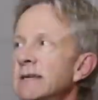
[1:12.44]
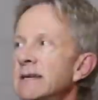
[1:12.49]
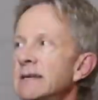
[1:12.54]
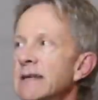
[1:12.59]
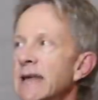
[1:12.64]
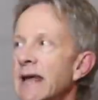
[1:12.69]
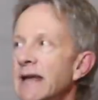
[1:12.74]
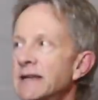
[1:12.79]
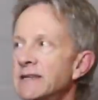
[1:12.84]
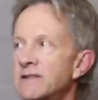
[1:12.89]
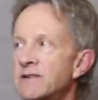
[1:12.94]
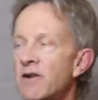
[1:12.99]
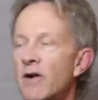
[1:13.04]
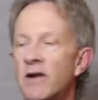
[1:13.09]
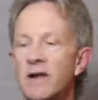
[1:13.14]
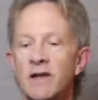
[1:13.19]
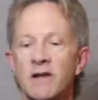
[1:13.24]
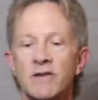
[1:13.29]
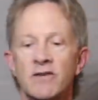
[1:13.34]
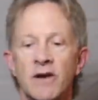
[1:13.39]
it a
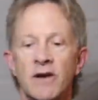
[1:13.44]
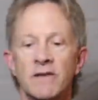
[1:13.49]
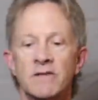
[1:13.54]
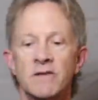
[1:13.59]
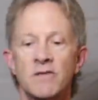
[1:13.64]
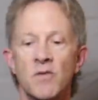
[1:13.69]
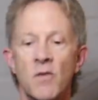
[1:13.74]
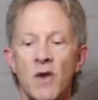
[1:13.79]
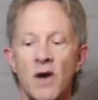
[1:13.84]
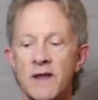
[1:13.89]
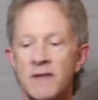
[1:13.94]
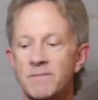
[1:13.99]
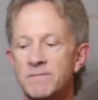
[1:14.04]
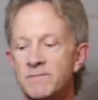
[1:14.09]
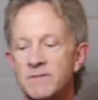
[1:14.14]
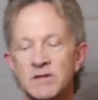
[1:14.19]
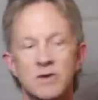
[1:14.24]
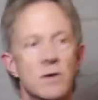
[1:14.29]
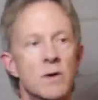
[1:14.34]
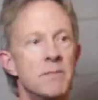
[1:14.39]
starting address of one,
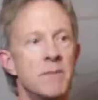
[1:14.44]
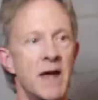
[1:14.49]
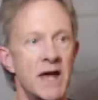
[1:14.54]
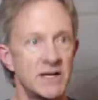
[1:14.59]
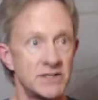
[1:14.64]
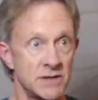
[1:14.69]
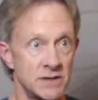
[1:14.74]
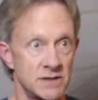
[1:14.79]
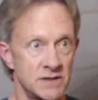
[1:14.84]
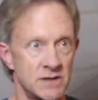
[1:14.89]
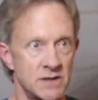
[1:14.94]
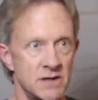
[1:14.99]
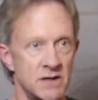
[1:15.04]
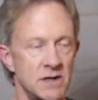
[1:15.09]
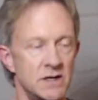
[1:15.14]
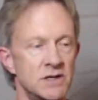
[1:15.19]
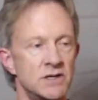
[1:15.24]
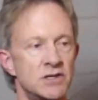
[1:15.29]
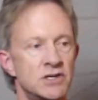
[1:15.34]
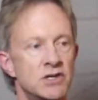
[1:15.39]
so it matches
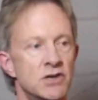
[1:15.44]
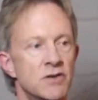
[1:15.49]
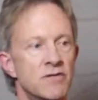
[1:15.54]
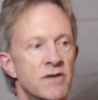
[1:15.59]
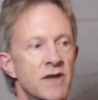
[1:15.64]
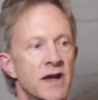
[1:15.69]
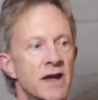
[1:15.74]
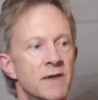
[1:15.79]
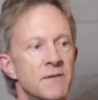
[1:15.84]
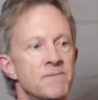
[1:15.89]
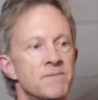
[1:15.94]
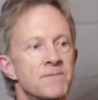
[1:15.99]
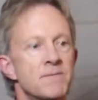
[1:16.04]
the Chauvet.